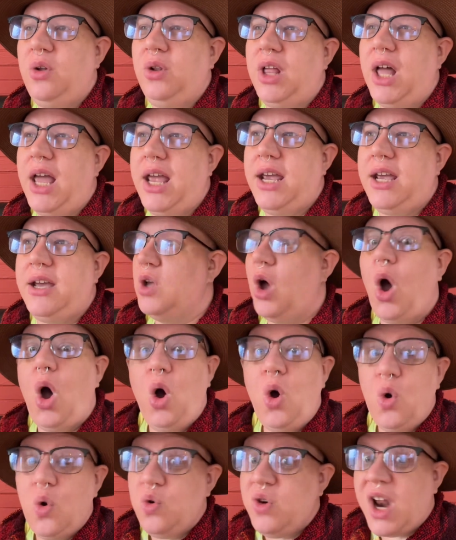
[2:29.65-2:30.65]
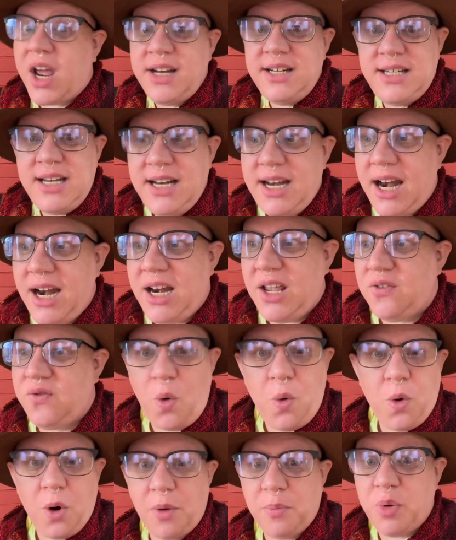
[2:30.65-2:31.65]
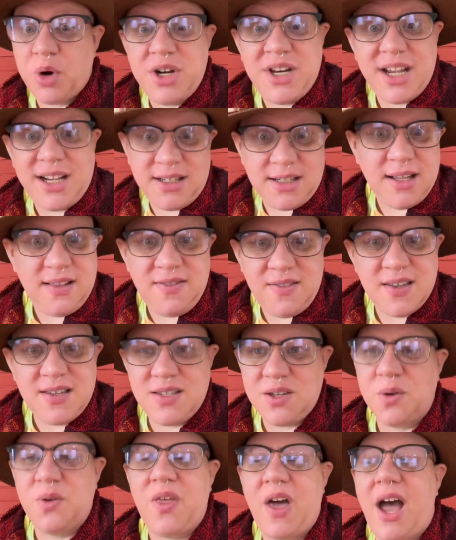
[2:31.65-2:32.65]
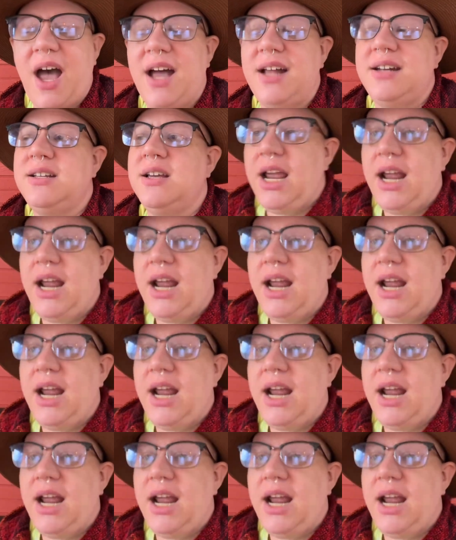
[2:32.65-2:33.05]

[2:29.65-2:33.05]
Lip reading: 1984 predicted this or that.